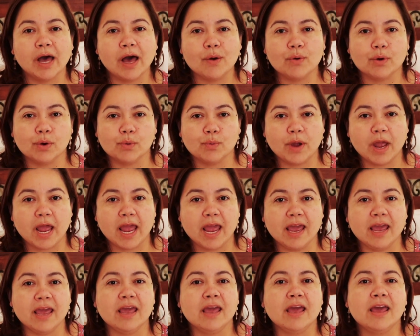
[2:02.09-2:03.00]
our
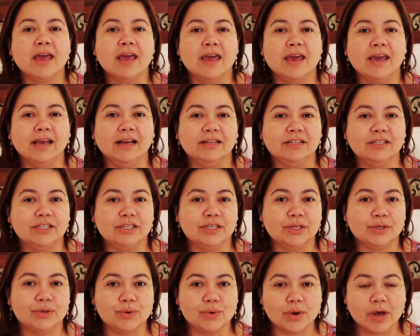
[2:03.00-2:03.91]
way
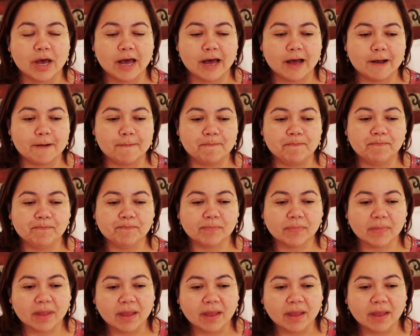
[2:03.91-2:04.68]
into um,